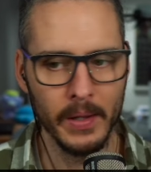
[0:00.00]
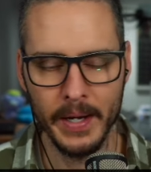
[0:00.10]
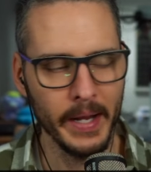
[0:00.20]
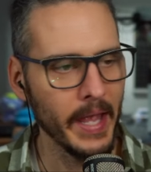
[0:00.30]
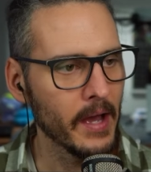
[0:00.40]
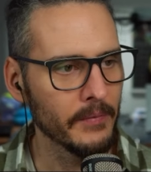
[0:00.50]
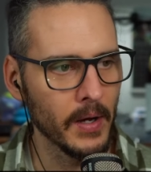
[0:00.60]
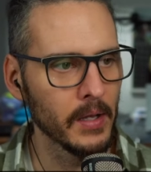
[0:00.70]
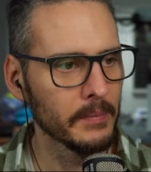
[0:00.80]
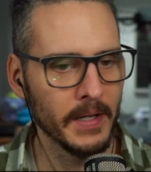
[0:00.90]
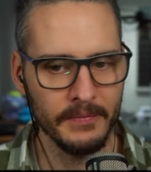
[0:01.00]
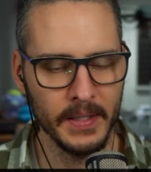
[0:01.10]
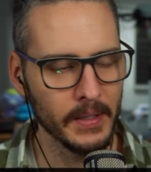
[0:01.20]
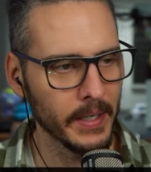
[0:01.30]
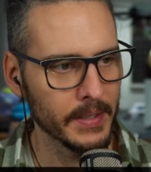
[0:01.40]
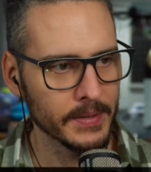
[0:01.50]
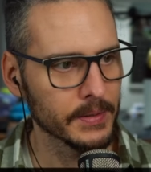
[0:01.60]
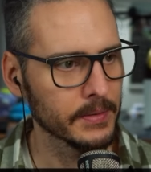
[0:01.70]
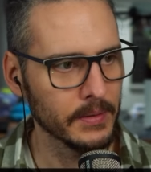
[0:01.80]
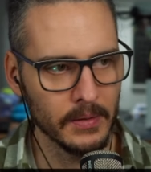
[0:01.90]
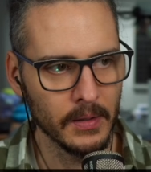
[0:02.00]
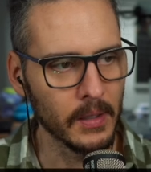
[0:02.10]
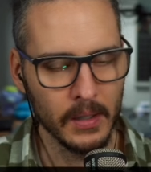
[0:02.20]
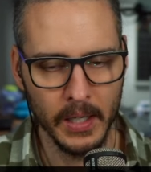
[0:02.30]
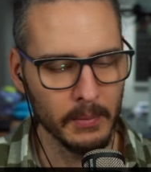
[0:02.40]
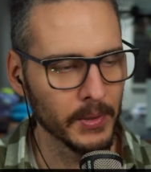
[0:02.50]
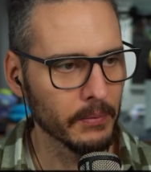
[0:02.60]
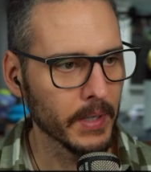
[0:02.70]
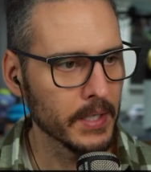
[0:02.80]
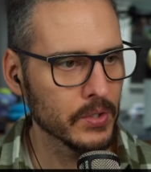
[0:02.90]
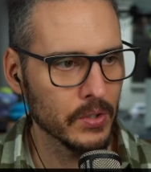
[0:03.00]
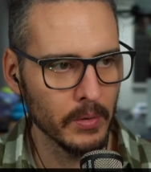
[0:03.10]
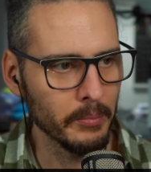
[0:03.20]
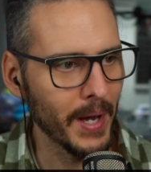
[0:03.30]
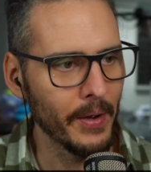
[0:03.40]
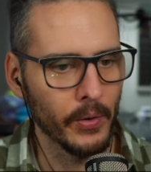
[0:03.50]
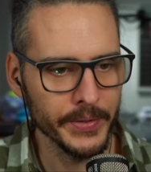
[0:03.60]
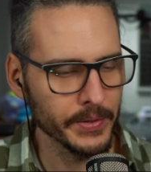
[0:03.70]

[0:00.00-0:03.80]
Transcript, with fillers: and I have all of my VLANs are able to reach Pi-holes.